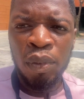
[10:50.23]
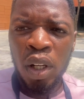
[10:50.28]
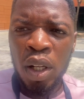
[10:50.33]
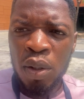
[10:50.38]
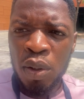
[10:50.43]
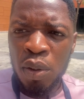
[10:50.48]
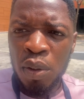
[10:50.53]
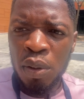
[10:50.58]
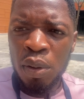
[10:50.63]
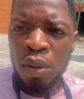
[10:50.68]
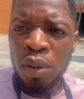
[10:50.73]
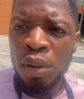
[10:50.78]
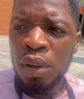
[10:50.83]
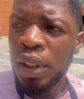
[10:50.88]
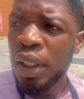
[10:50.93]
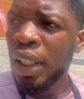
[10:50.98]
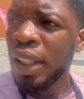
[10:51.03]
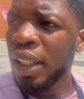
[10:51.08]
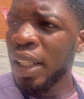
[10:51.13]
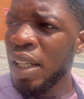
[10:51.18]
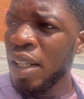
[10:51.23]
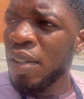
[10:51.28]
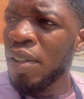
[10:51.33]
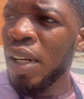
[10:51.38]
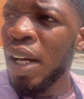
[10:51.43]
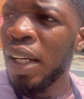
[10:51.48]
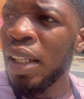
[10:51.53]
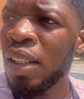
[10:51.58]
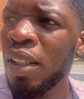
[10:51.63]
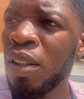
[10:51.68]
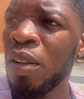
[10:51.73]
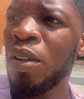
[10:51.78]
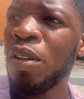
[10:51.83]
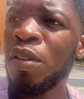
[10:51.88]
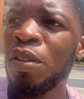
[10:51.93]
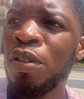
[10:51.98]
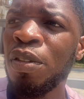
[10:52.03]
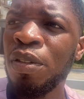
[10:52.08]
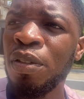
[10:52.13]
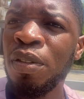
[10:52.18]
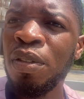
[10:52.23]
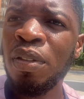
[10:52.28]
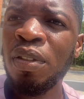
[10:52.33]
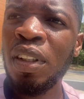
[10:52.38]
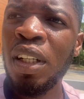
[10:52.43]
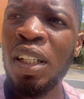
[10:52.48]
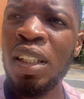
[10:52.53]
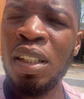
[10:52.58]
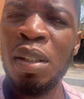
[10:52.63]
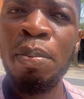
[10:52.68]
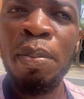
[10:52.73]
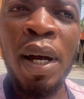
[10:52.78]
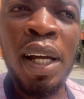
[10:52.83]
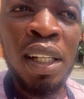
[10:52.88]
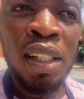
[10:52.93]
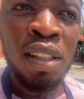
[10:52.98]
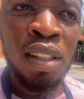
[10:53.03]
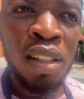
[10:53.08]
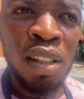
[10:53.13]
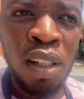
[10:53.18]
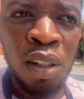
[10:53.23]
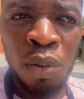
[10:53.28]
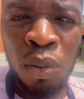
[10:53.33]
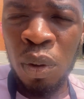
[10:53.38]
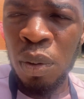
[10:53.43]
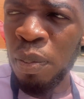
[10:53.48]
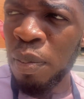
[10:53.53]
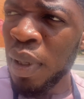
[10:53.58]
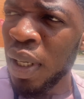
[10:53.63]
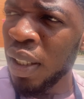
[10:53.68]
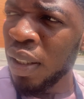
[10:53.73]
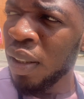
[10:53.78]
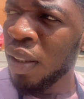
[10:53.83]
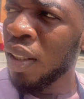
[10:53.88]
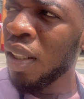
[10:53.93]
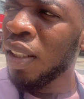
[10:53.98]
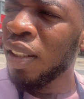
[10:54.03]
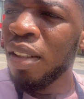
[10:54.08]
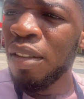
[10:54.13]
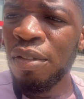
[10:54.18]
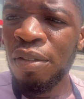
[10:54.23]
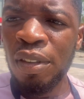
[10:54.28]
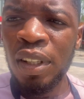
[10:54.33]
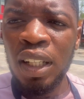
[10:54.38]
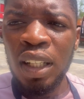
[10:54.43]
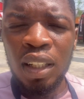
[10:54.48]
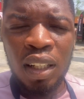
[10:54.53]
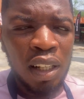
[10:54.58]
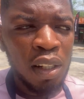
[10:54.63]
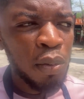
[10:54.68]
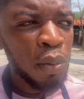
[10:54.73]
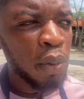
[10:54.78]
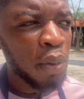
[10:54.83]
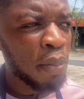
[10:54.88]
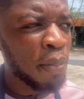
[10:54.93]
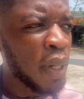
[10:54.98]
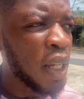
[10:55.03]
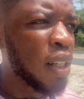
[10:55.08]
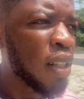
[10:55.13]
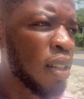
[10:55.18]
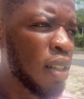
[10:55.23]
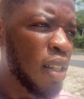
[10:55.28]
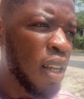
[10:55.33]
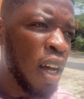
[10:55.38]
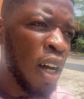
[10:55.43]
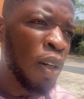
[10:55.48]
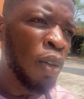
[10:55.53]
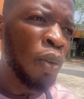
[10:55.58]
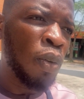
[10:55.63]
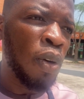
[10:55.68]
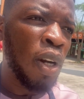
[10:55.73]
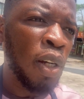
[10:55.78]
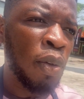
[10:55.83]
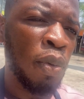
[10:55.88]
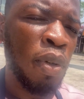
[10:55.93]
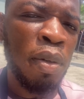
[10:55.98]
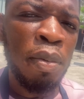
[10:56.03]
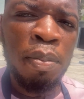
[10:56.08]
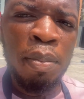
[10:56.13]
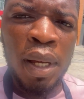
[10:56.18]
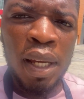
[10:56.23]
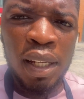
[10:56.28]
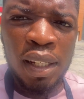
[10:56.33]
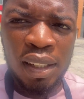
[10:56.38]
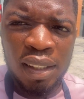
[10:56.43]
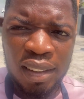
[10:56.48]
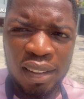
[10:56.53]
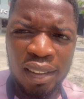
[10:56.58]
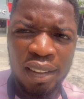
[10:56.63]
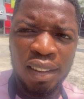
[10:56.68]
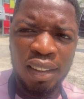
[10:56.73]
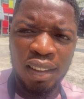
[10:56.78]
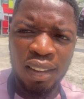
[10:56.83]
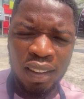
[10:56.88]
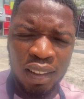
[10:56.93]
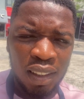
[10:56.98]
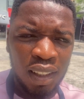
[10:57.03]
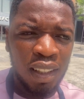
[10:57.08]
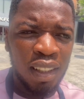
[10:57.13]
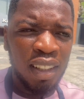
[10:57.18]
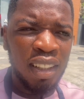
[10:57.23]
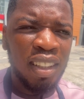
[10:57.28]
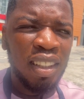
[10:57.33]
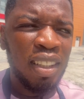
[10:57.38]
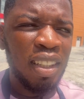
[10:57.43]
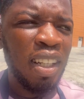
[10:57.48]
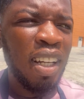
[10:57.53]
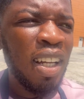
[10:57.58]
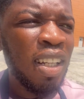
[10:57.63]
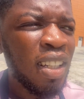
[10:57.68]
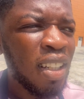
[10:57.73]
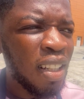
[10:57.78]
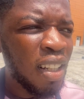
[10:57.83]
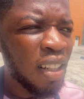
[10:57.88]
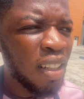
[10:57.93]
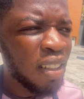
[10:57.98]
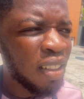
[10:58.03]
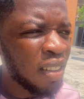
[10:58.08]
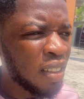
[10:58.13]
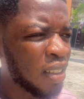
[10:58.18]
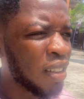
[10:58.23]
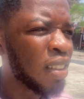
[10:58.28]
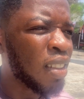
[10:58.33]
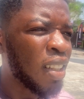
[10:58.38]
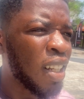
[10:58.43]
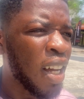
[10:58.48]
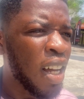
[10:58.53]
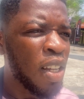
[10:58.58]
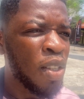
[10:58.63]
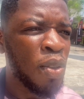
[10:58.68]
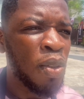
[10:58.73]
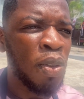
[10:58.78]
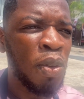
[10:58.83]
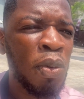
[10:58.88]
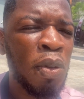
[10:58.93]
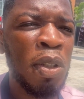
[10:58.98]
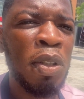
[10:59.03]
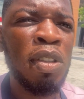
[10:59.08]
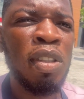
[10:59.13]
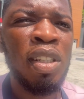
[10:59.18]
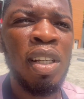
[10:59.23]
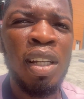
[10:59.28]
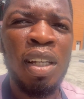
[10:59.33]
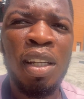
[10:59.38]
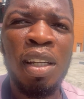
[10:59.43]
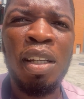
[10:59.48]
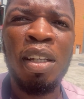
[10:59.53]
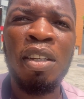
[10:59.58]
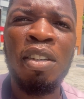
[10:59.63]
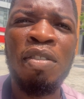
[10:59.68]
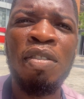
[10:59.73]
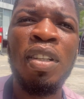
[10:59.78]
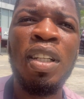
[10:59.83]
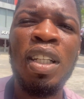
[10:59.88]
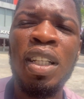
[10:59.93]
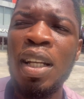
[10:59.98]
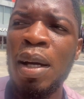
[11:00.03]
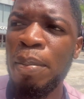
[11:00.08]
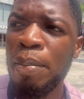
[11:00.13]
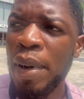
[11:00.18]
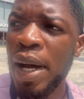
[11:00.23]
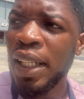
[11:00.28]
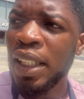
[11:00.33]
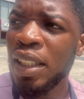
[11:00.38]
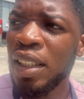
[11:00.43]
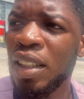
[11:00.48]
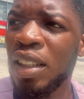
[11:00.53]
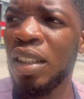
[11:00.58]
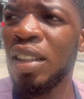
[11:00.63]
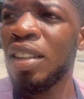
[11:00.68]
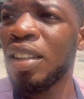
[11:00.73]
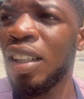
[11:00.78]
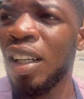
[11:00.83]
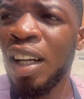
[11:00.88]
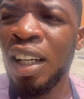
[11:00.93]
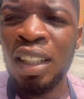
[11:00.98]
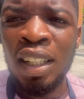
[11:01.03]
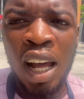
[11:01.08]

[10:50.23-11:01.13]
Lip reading: So in case you're in need of any packaging equipment, any filling equipment, agro equipment, anything that has to do with filling and packaging and